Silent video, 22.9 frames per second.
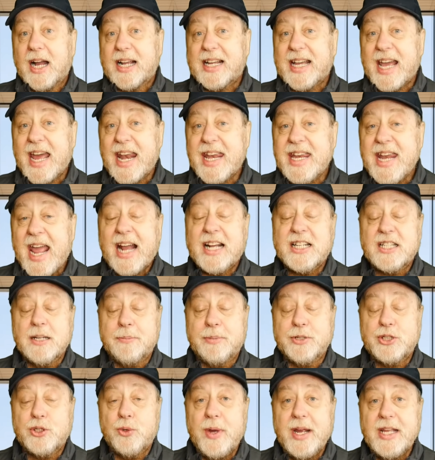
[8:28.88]
connector
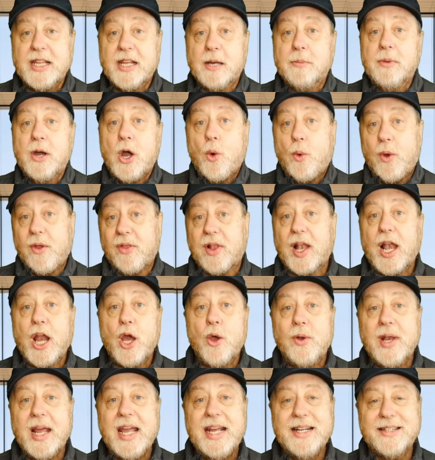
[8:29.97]
between them with
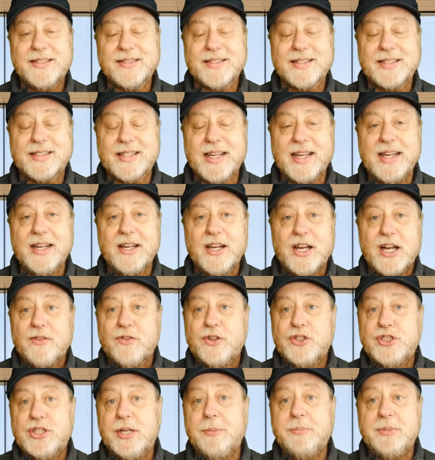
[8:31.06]
low latency,
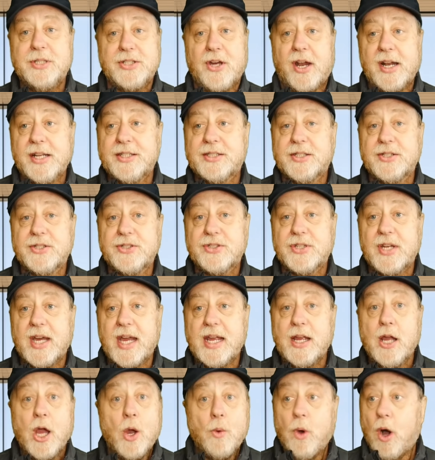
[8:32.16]
the chip designers can
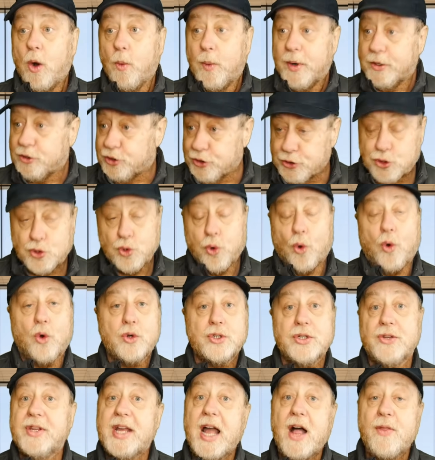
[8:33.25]
say, well, we'll just talk
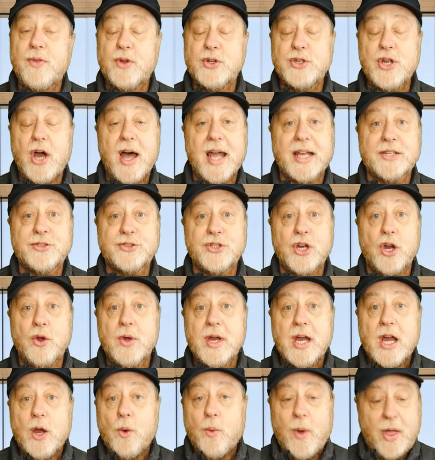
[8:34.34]
to the other die. So
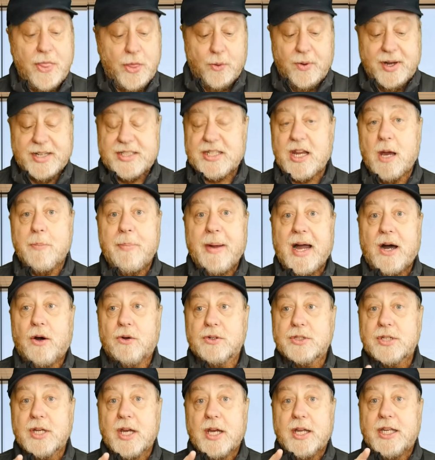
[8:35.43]
whether it's
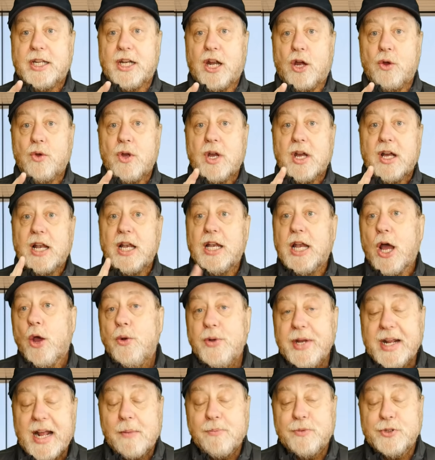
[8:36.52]
about, you know,
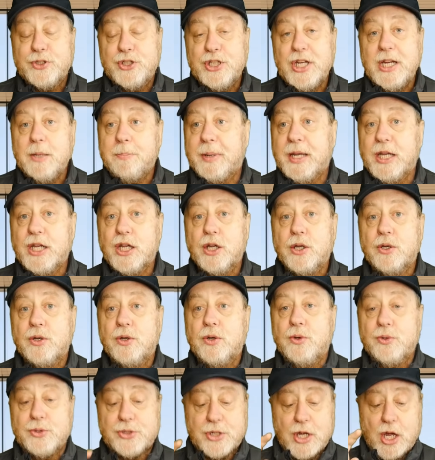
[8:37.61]
loading up the
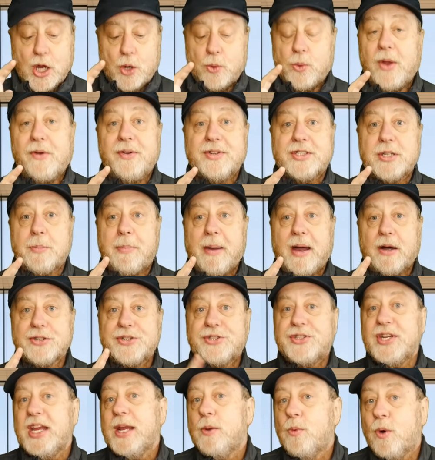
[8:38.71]
GPUs, whether it's about
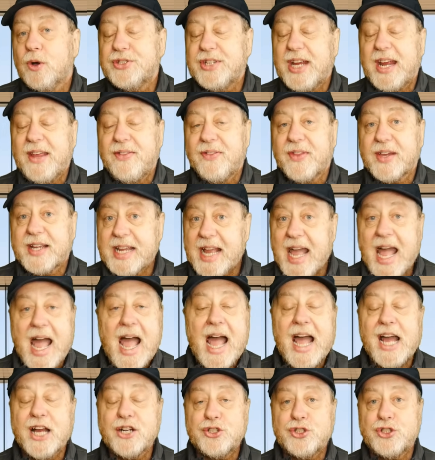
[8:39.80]
seeing what's in the
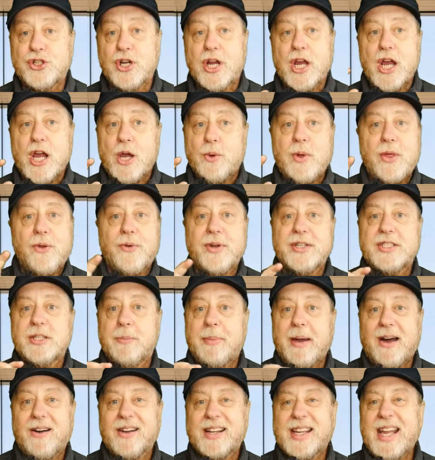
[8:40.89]
cache, whether it's
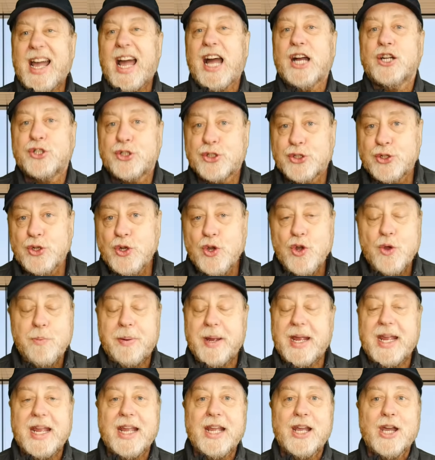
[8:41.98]
about cache
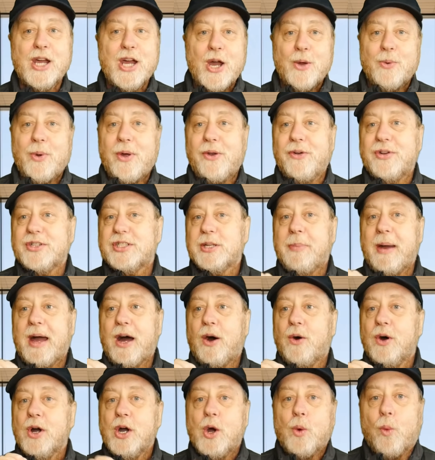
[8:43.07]
snooping, whether it's
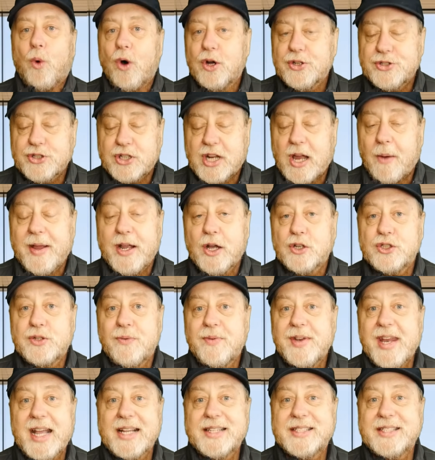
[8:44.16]
about what's going on to
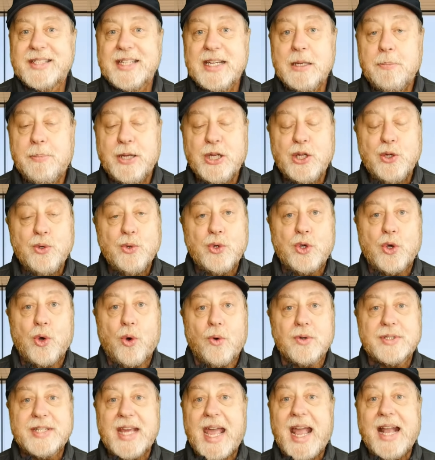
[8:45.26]
the next CPU
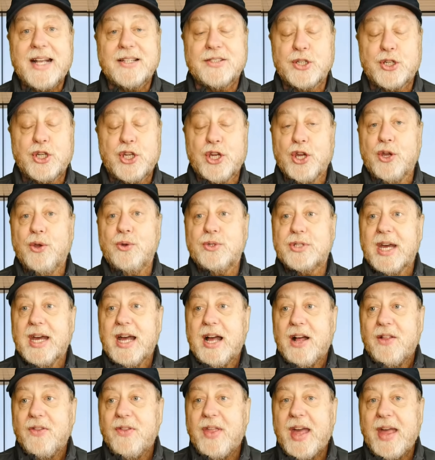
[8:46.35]
core to execute,
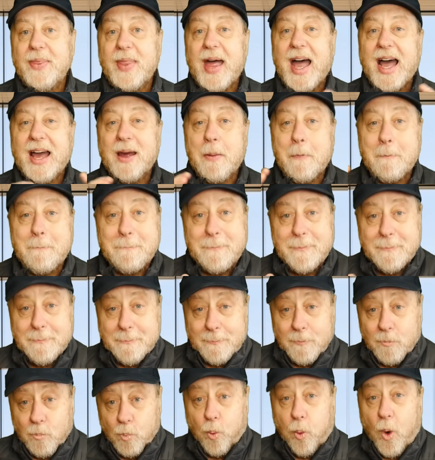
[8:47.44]
then that
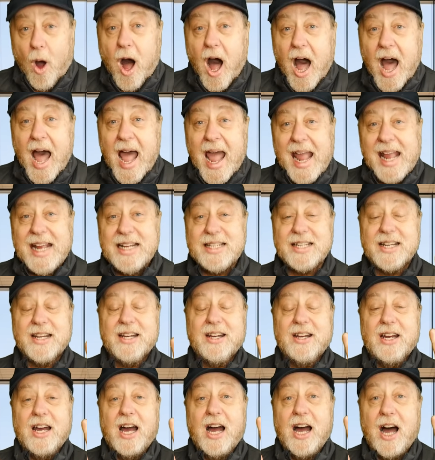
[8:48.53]
wide
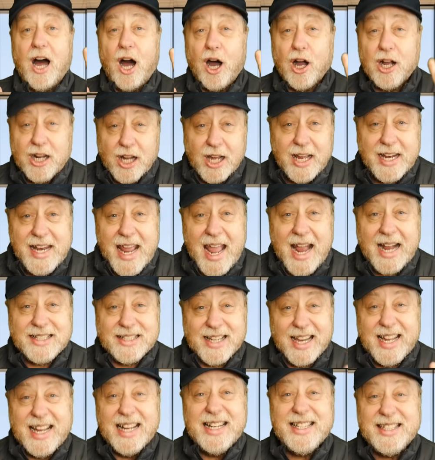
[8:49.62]

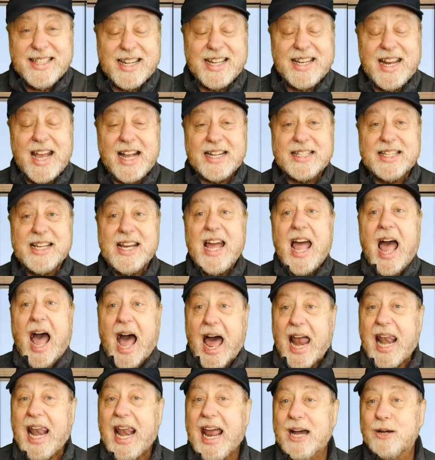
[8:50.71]
interconnector
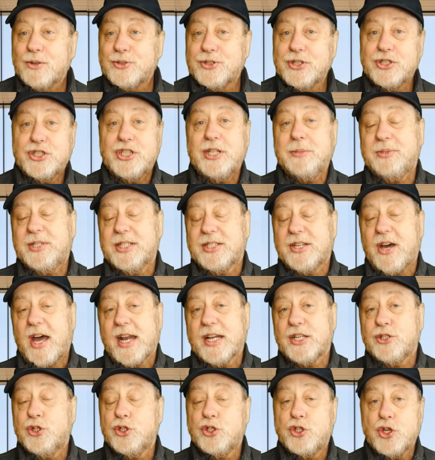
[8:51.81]
allows the chip
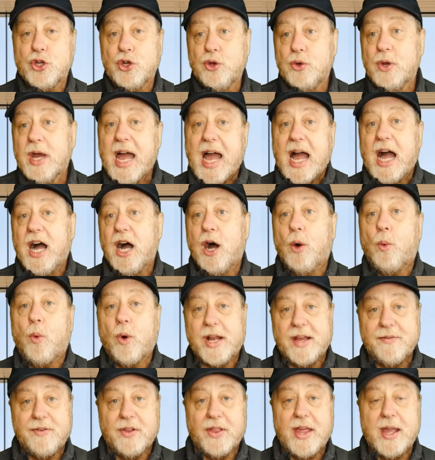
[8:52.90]
designers to do
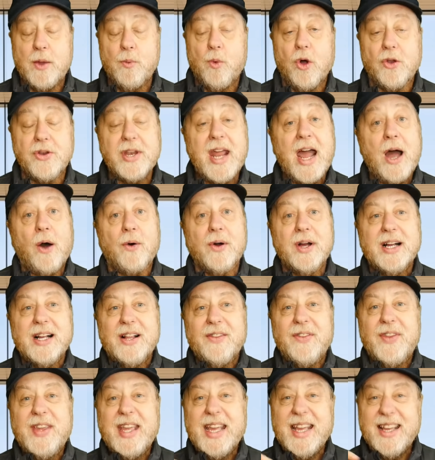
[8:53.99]
whatever they want. Now,
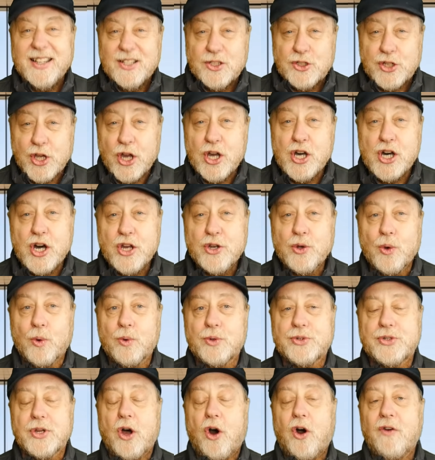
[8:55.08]
the
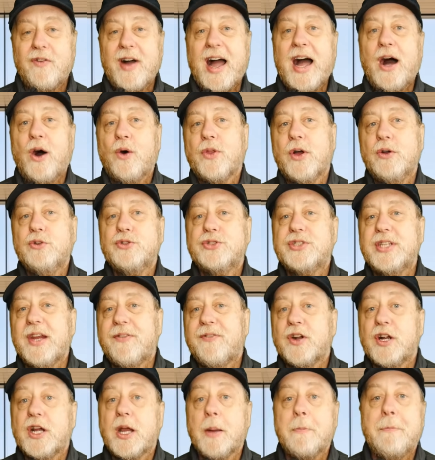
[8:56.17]
internals of how those
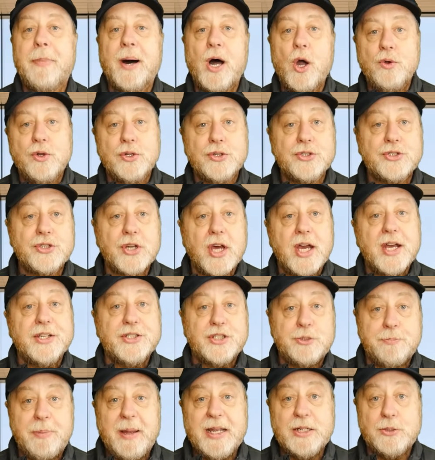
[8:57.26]
different components
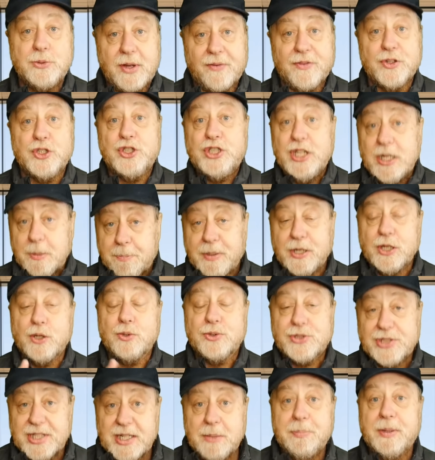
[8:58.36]
speak to each other, GPU,
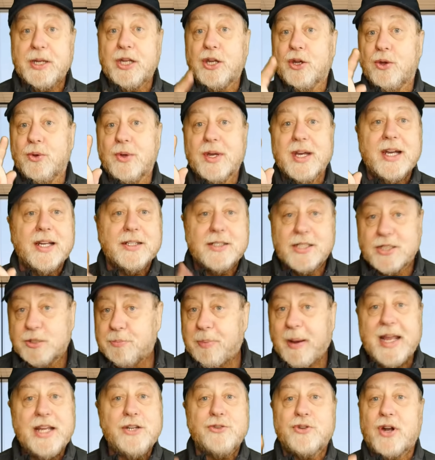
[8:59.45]
CPU,
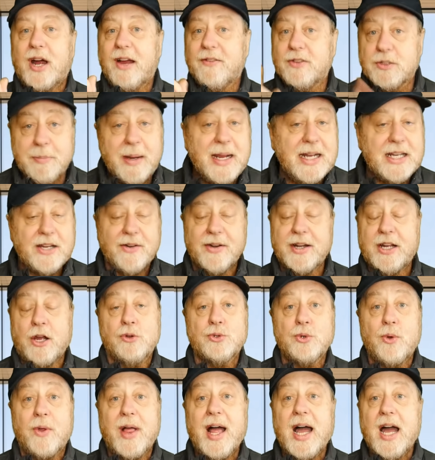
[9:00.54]
display drivers, media
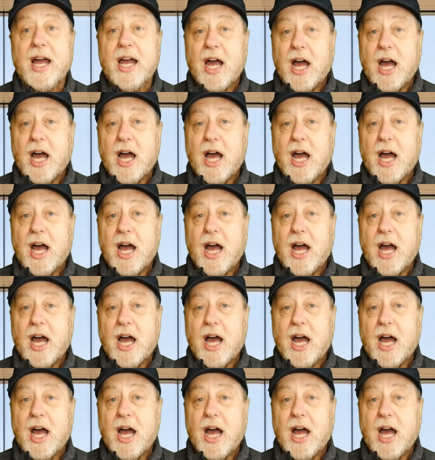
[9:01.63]
encoders, all that,